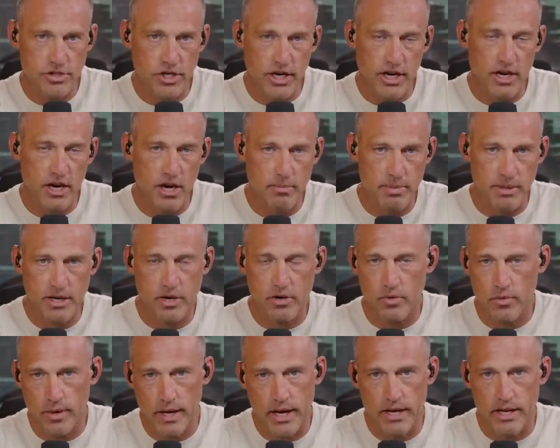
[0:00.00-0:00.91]
cannot be
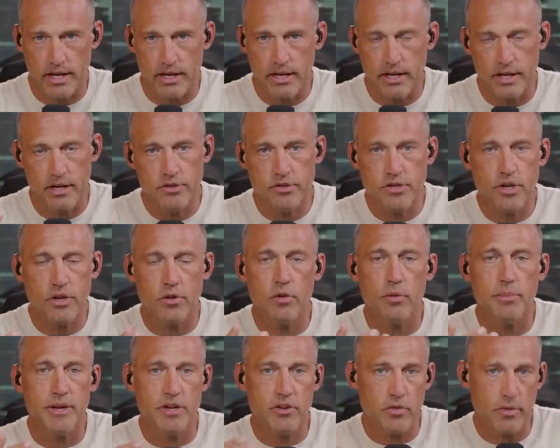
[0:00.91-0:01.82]
created, energy can only
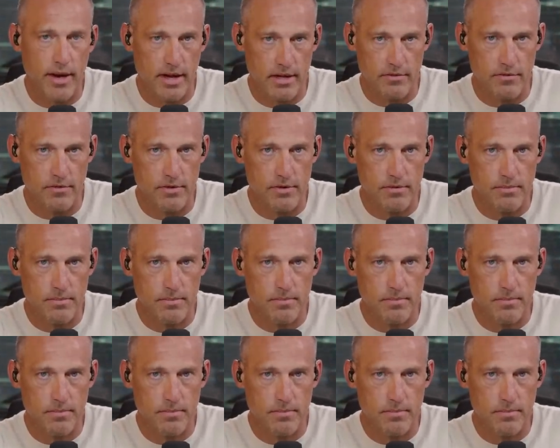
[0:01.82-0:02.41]
be transferred.